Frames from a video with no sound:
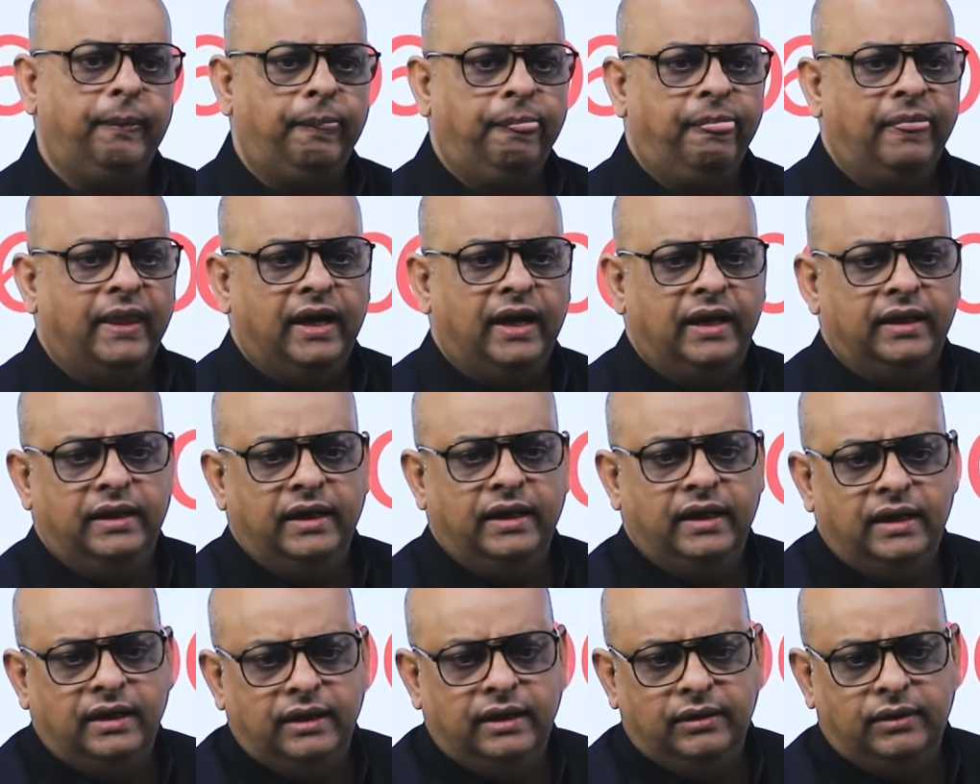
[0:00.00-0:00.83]
and there
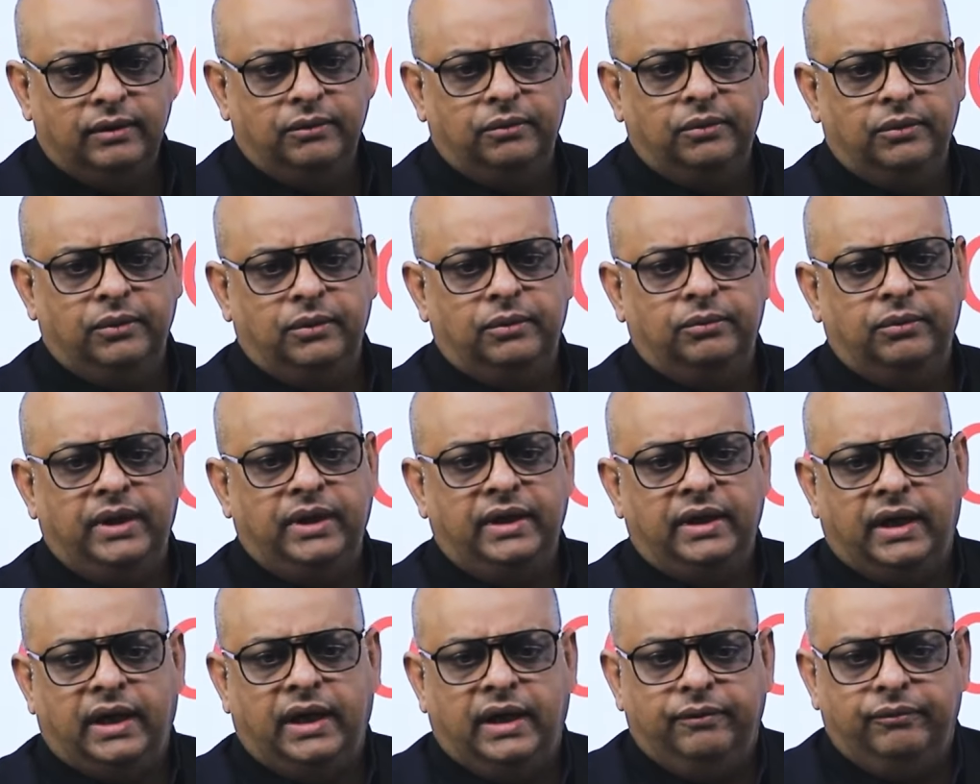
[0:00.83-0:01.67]

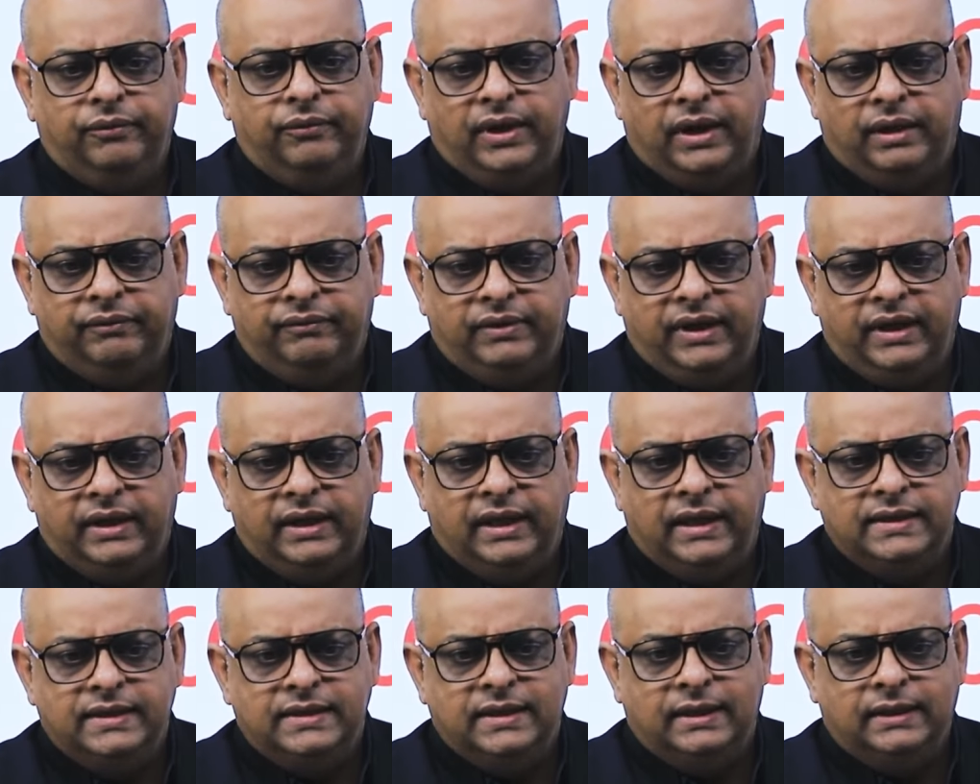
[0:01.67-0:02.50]
we have
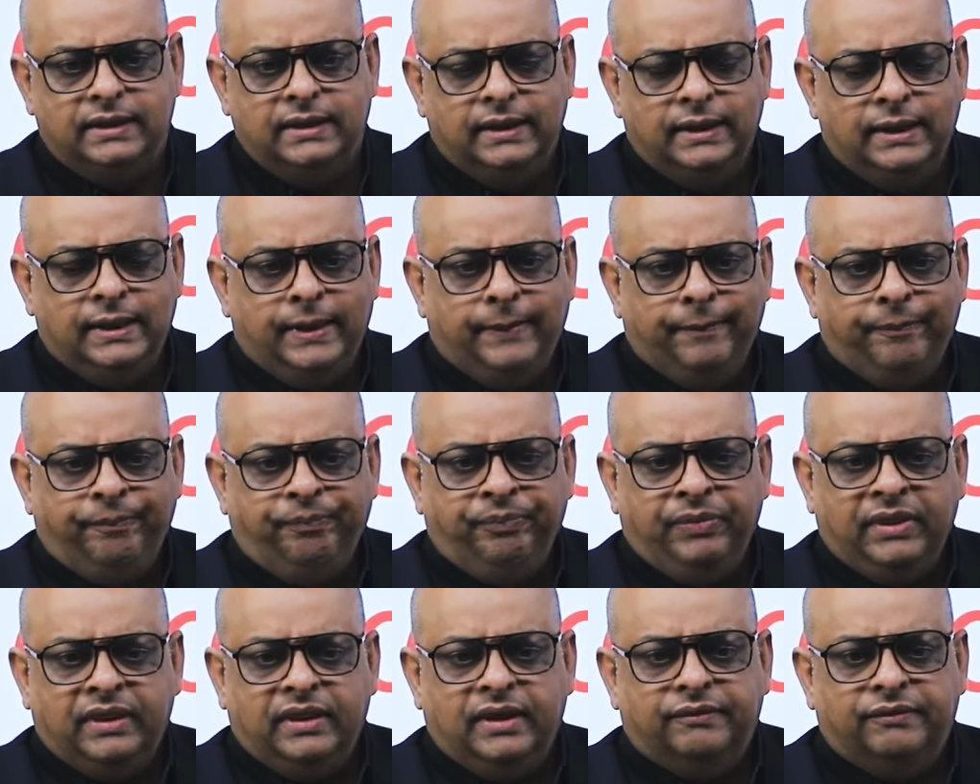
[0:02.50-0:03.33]
realized that
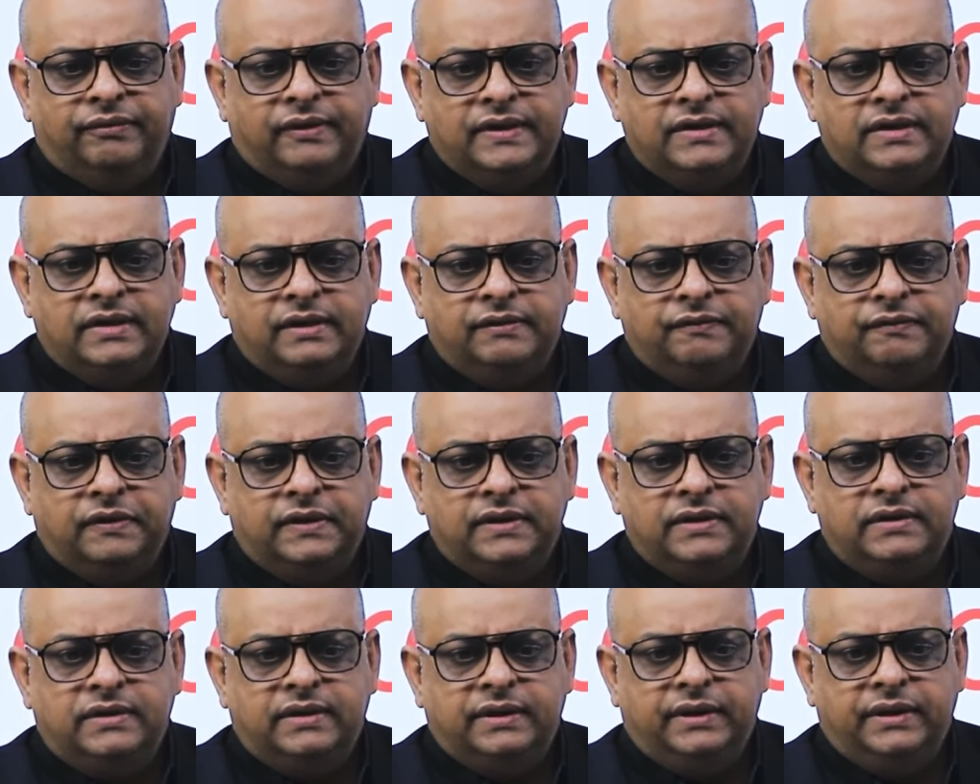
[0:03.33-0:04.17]
the first thing
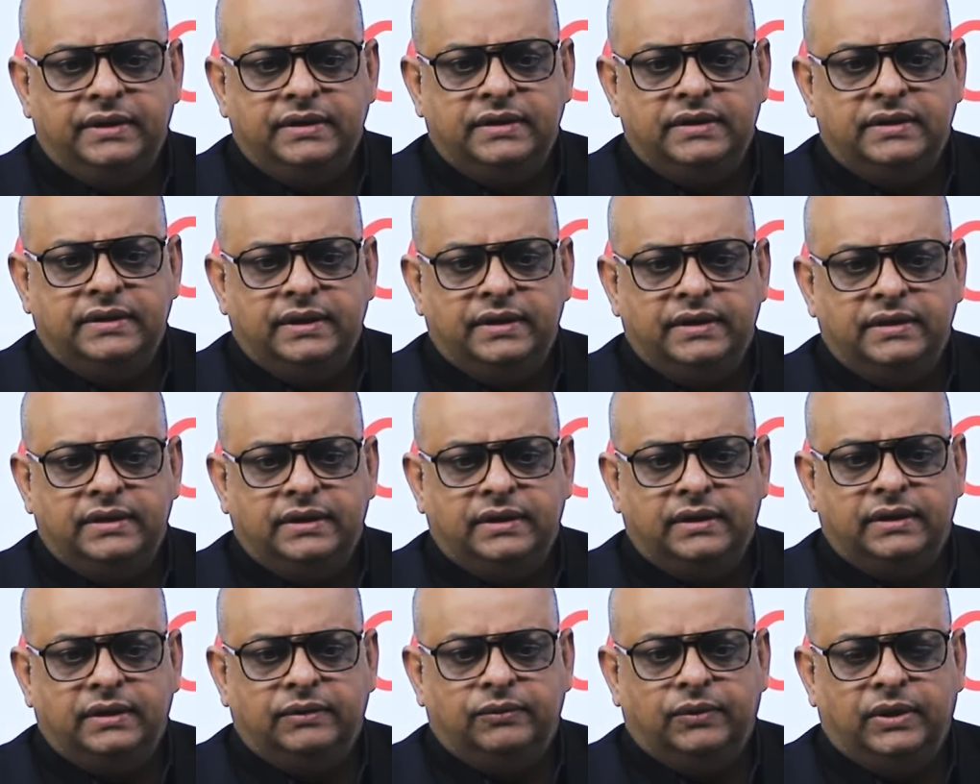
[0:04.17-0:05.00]
first is
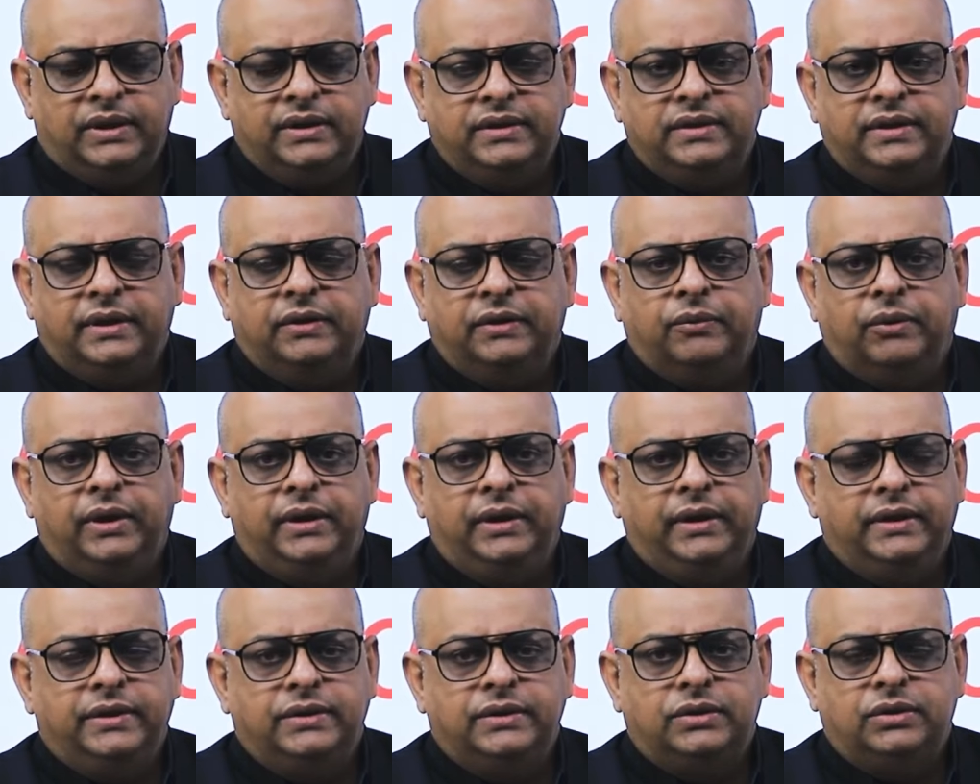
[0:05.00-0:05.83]
what is
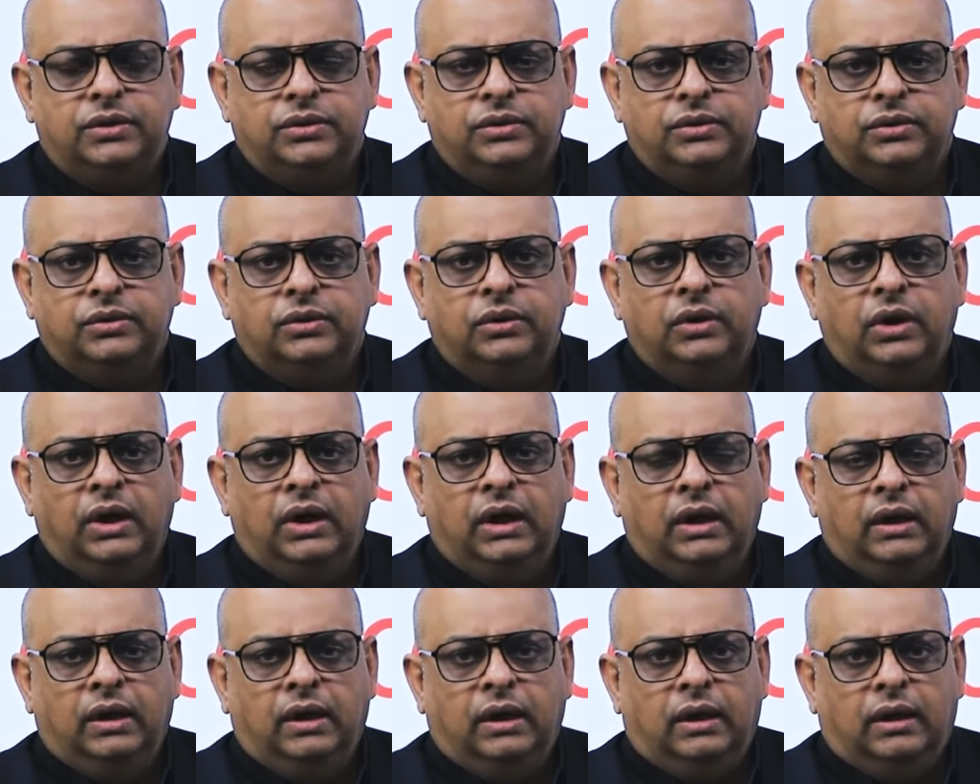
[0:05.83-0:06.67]
required is to do
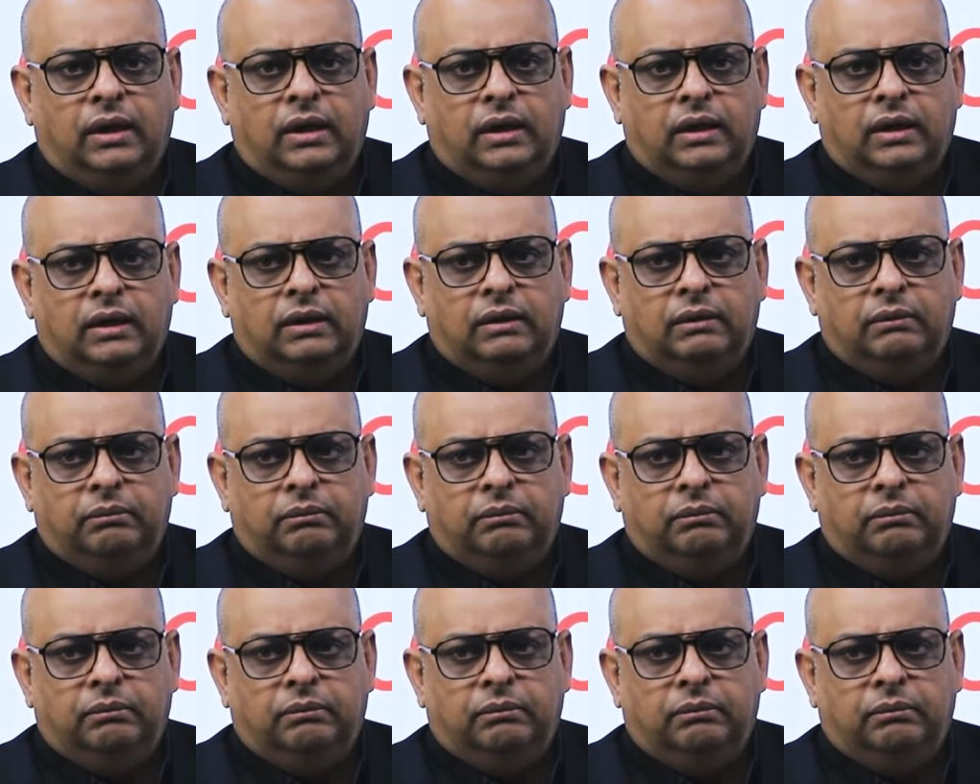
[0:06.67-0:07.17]
a